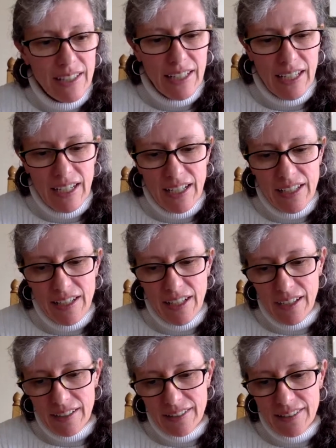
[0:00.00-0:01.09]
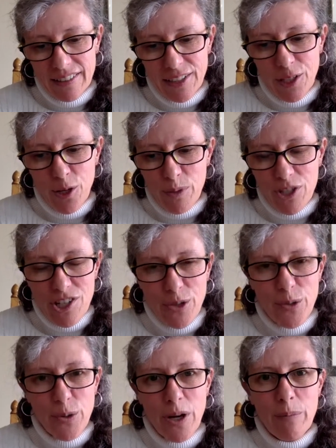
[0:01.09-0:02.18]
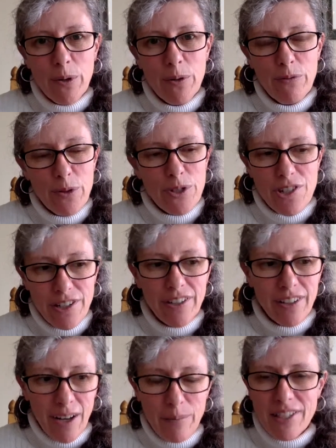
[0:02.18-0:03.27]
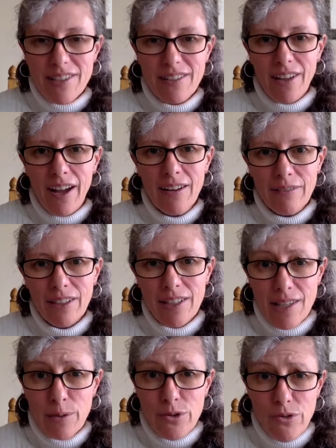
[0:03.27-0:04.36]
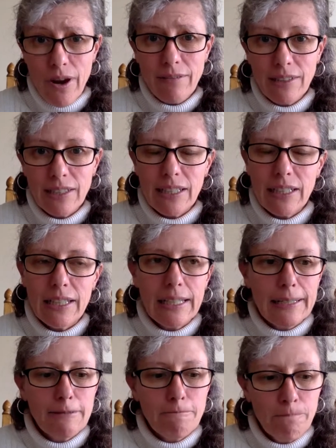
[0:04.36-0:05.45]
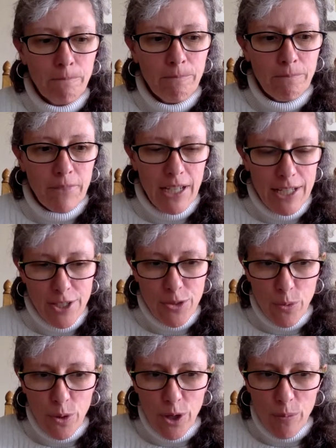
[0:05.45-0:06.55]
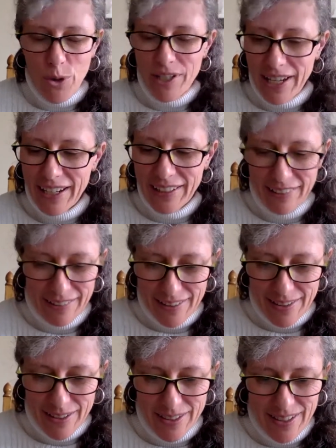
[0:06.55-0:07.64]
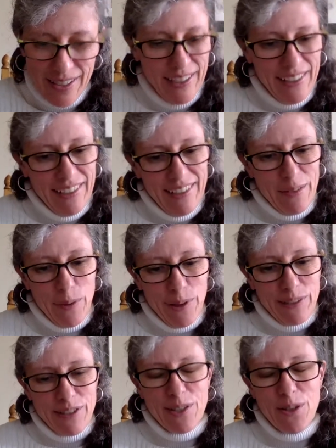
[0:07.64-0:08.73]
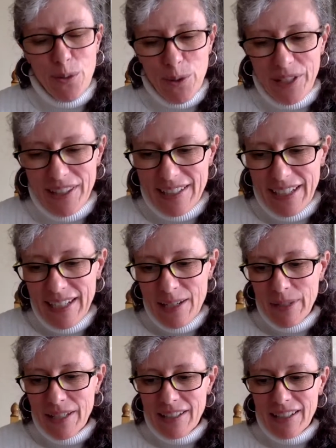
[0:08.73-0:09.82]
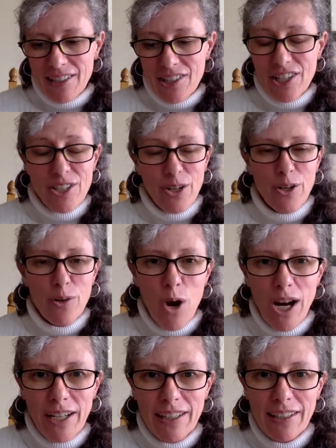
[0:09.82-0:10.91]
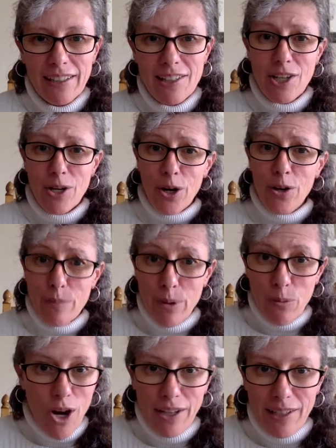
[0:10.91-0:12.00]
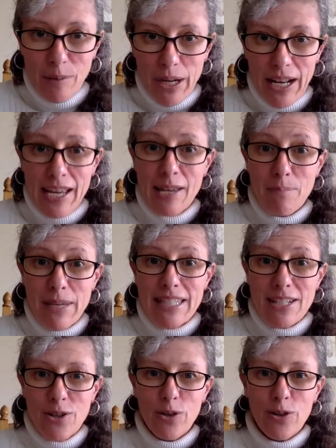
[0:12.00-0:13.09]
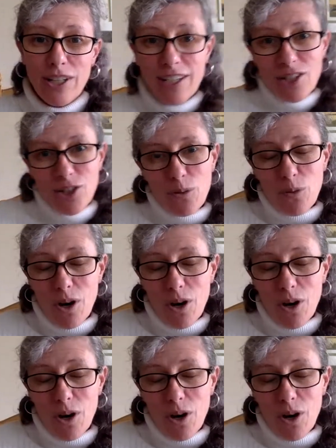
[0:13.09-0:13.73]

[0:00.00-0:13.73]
And you know, but she grew up, her first year, I missed a lot of it because I was traveling. And I just woke up one day. We lived in New York at the time, and she started walking. And she had already been walking, but I had missed her initial walk.